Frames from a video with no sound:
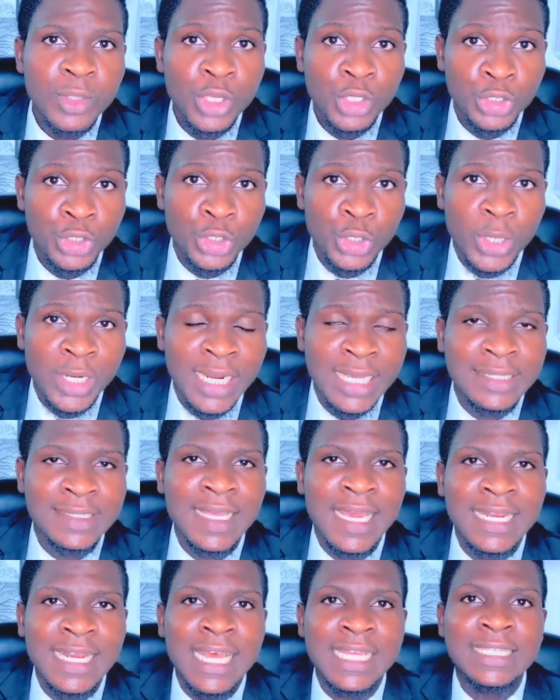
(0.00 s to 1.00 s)
Do you
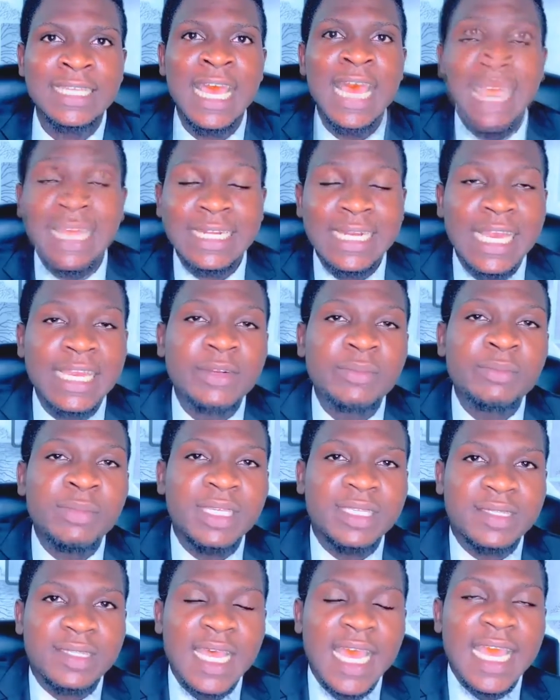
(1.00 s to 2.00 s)
understand that? And then
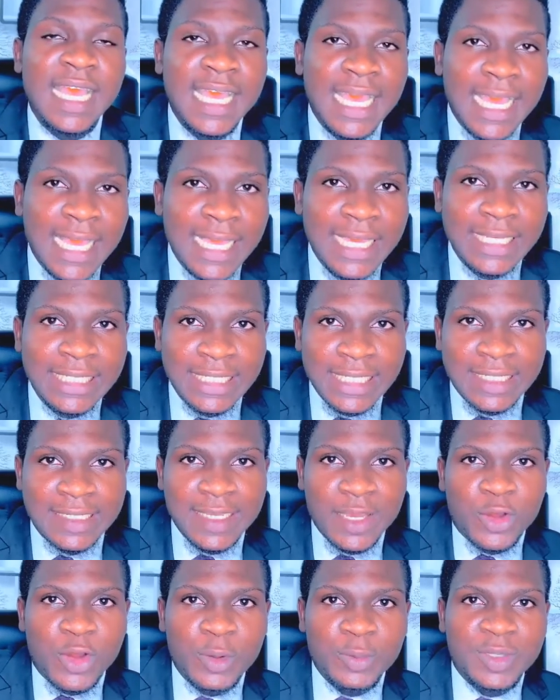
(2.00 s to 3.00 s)
Mr. A in this
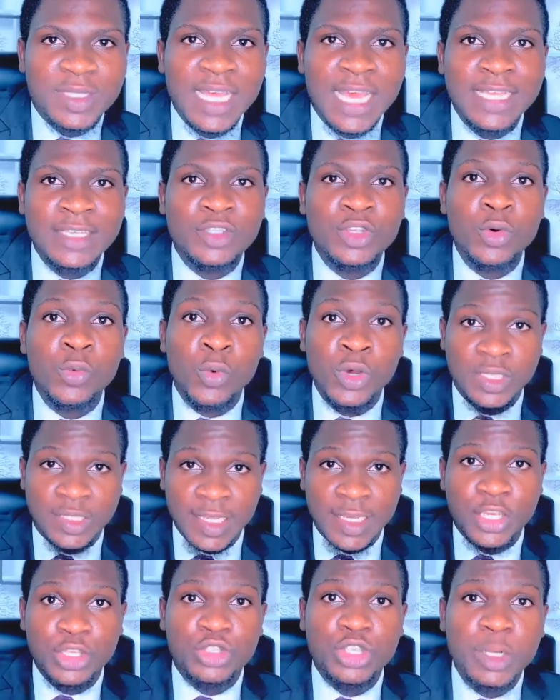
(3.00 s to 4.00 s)
circumstance was
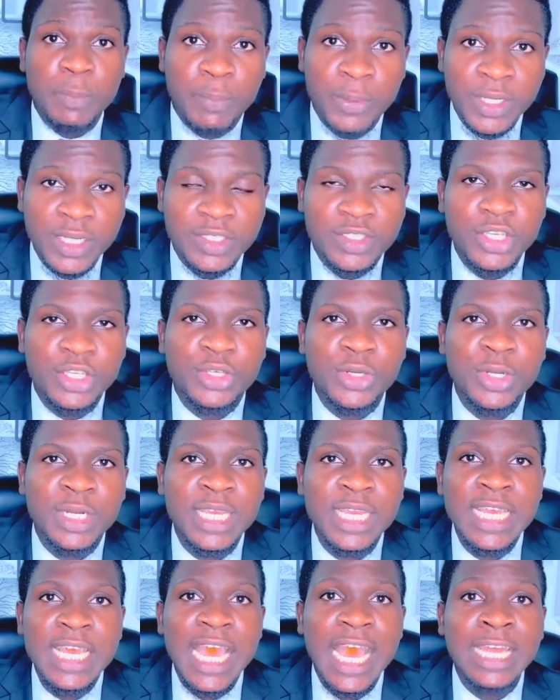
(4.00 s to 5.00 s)
taken to the police station,
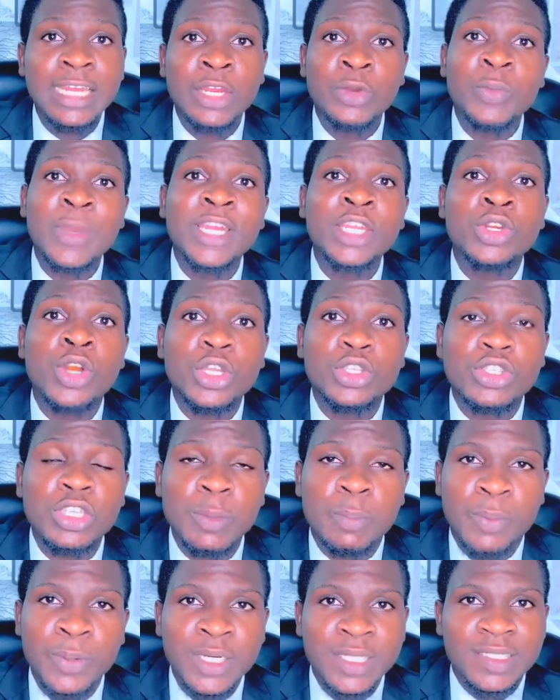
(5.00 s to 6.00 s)
and then when he got to the
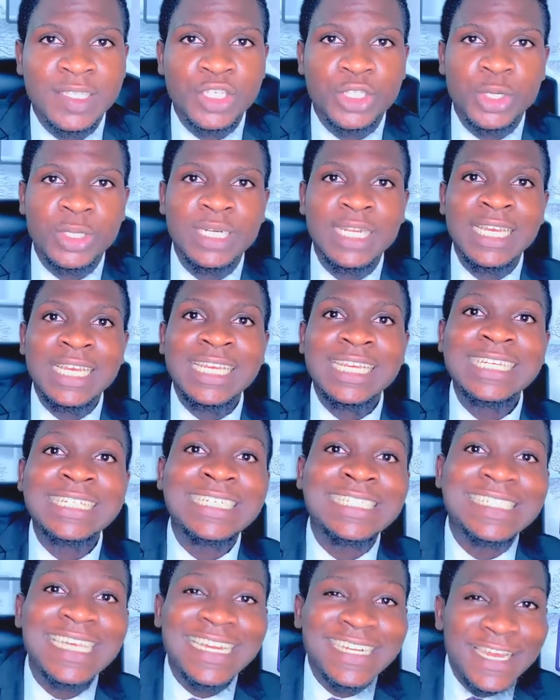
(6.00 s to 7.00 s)
police station, he
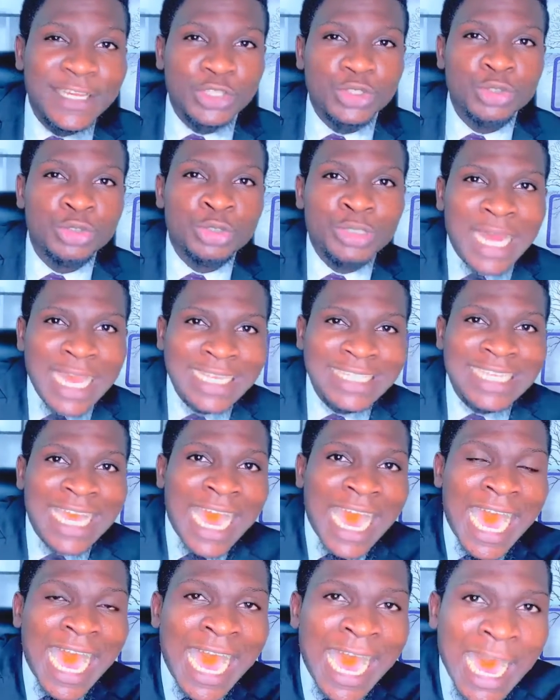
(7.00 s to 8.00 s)
decided to write
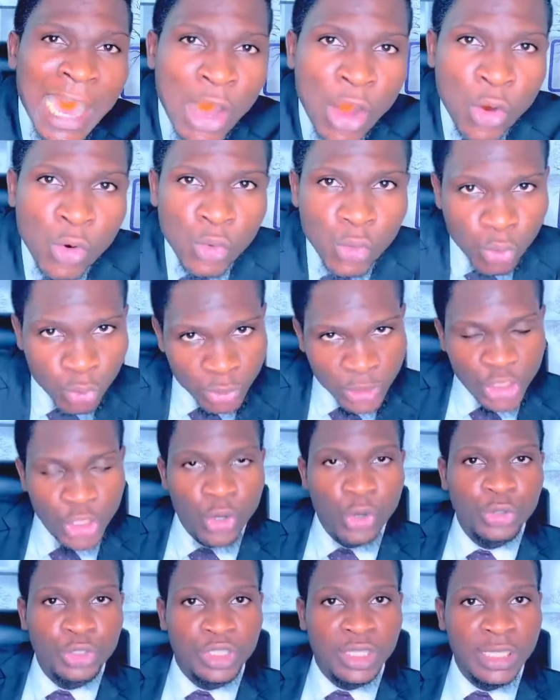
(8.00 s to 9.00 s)
how the
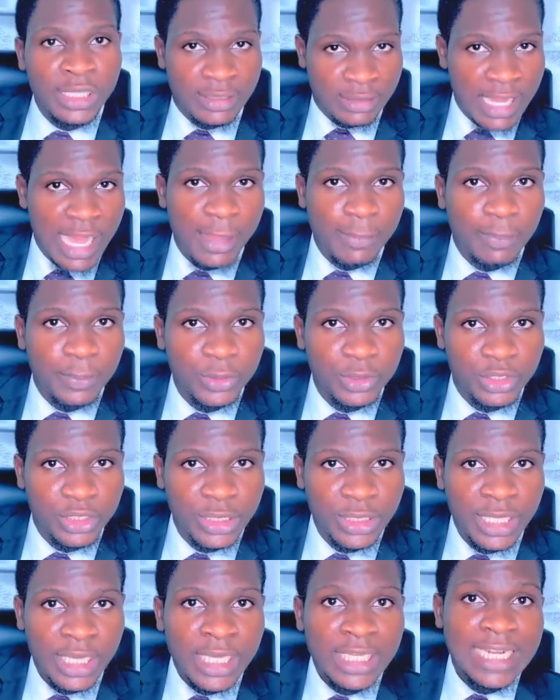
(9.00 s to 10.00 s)
whole thing happened.
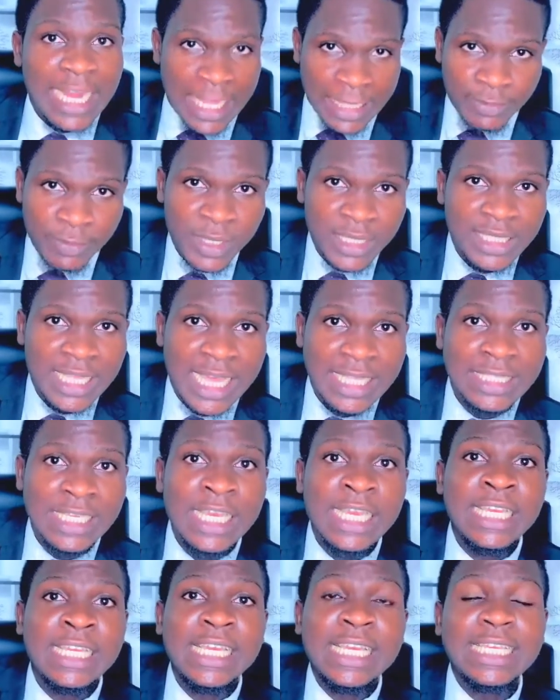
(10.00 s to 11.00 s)
That means that
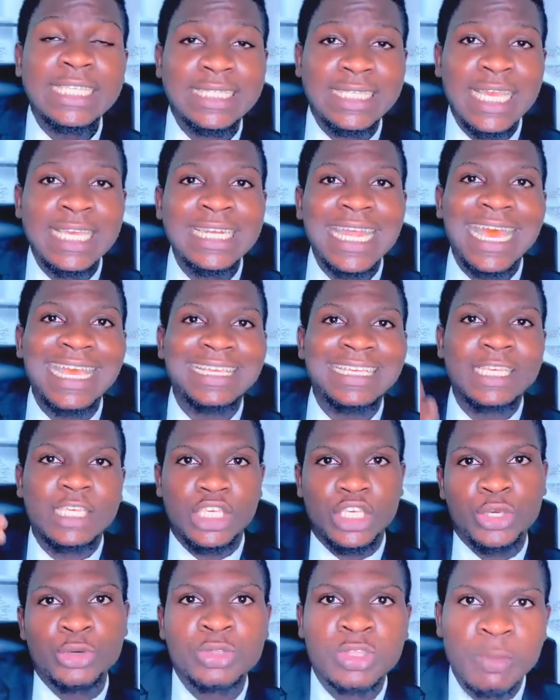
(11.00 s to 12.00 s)
he is saying that he
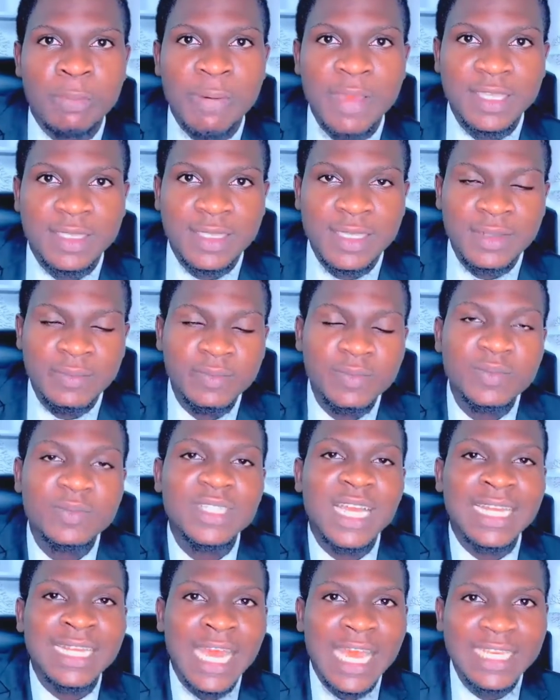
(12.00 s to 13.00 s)
killed the person,
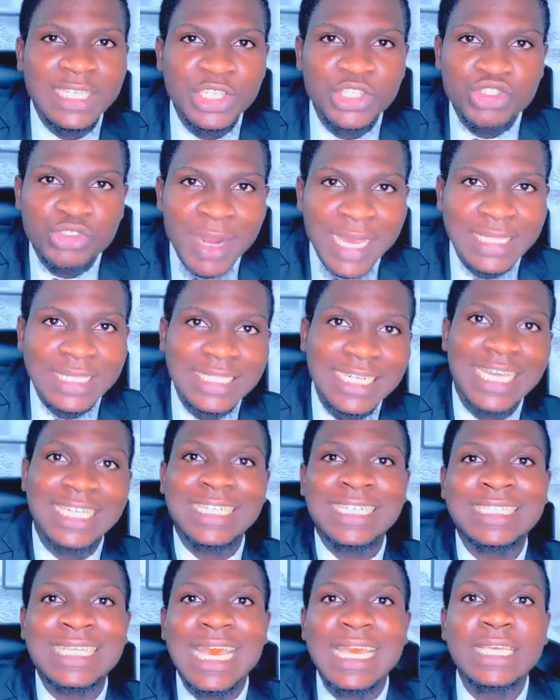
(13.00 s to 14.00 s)
and now he's writing that
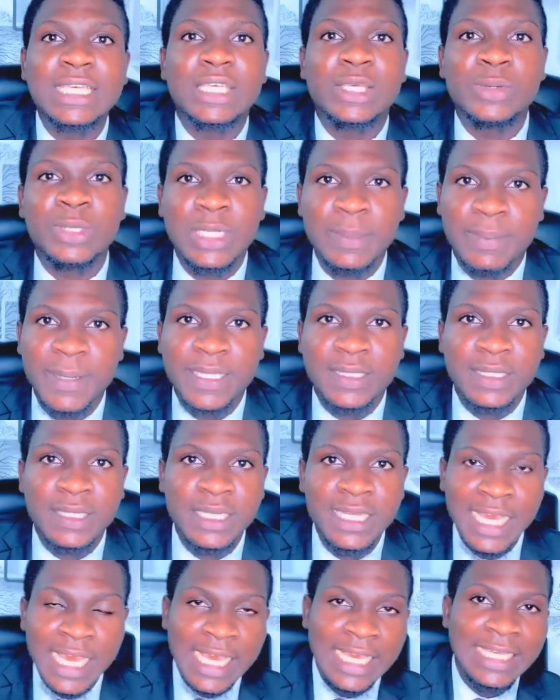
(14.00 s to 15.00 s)
this is how he killed the person.
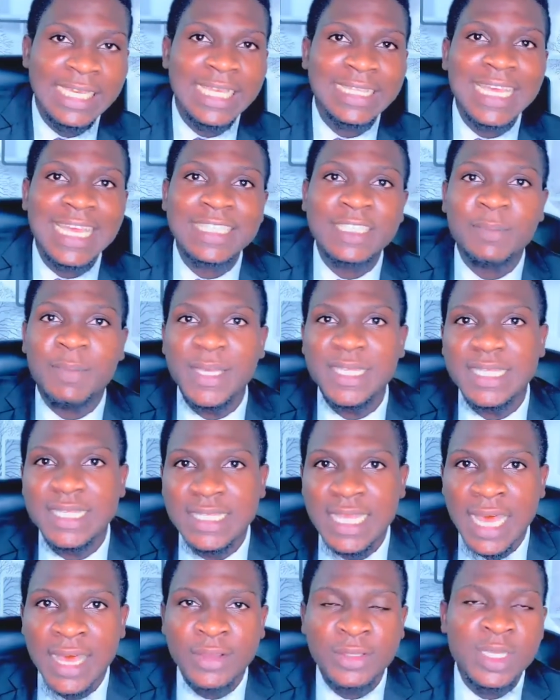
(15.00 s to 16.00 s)
He entered the person's
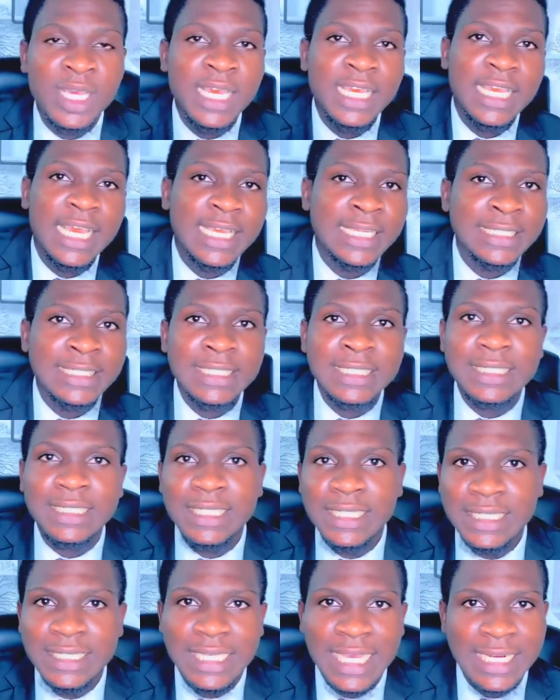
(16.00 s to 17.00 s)
house and did
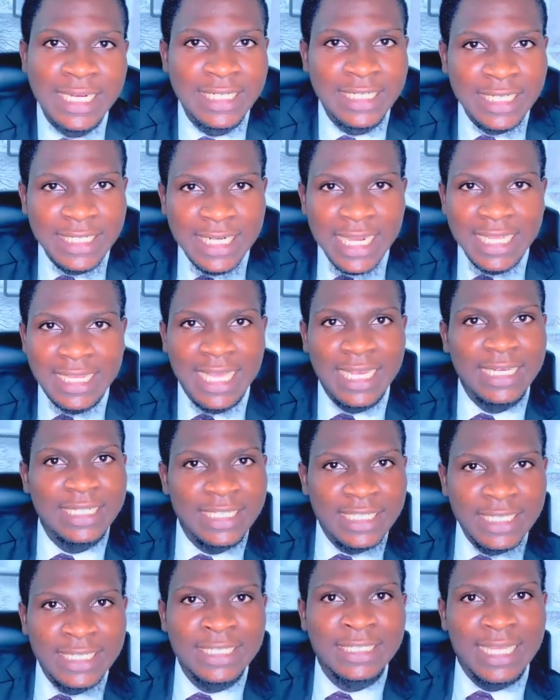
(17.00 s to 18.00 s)
this and he did that and he
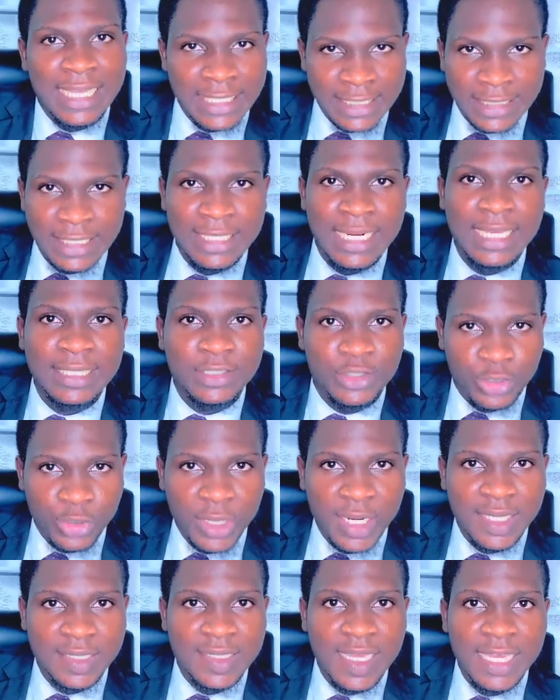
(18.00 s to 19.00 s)
did this and he did that. Do you
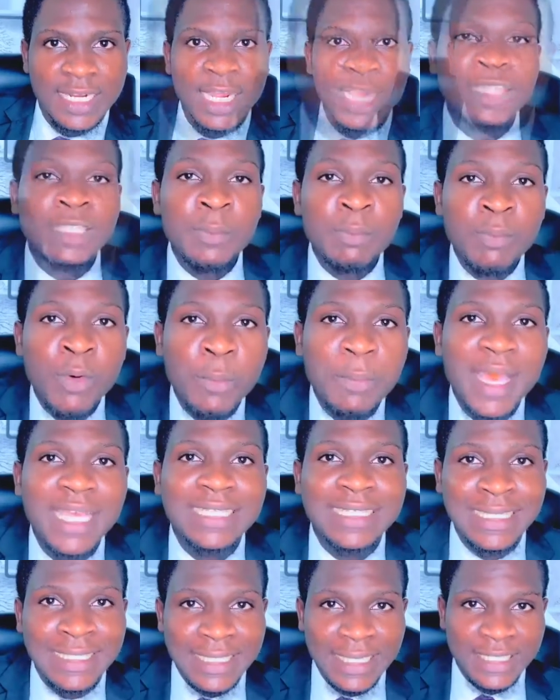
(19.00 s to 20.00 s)
understand? The moment
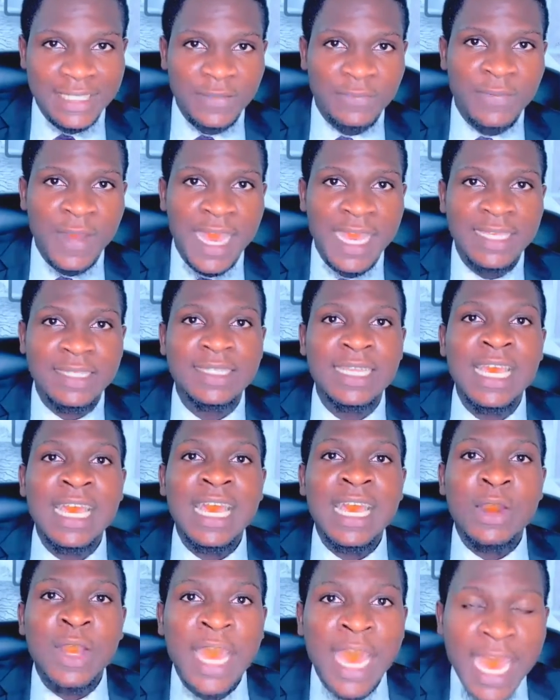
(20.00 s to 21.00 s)
he testifies,
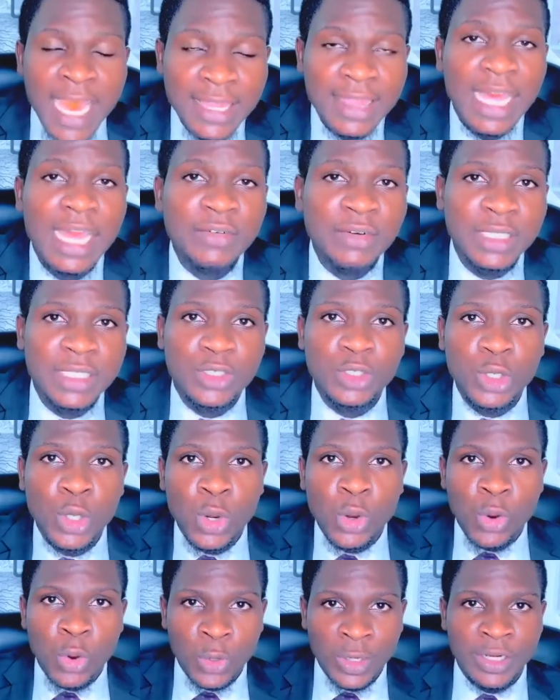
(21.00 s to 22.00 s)
either written
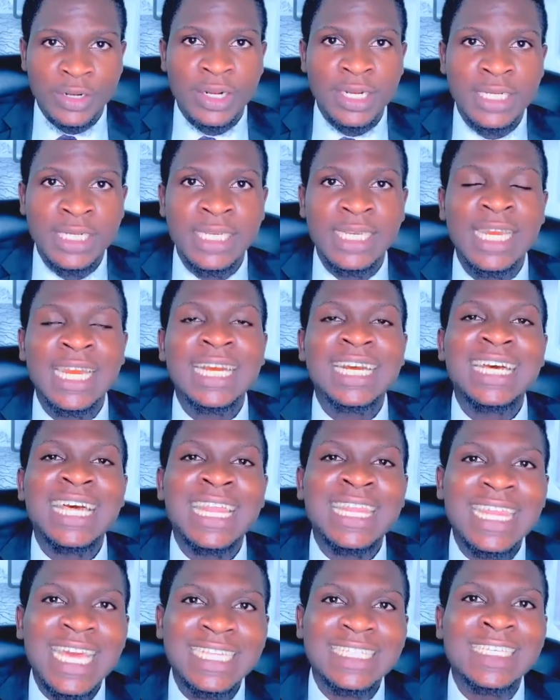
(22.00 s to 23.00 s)
or orally,
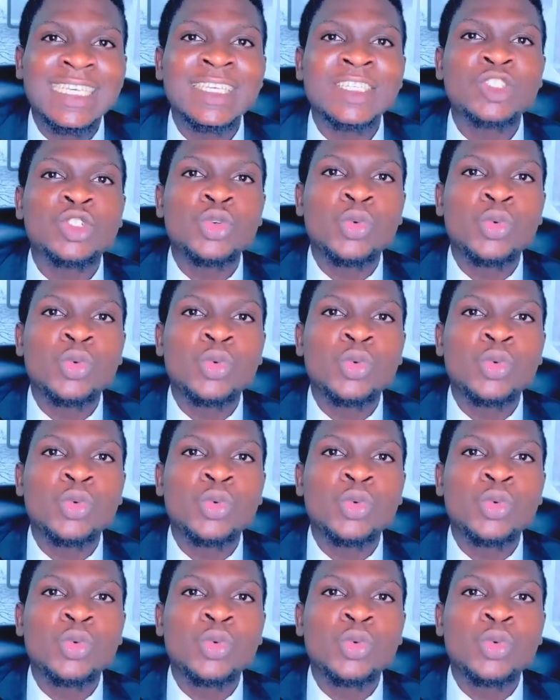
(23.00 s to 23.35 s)
that he's the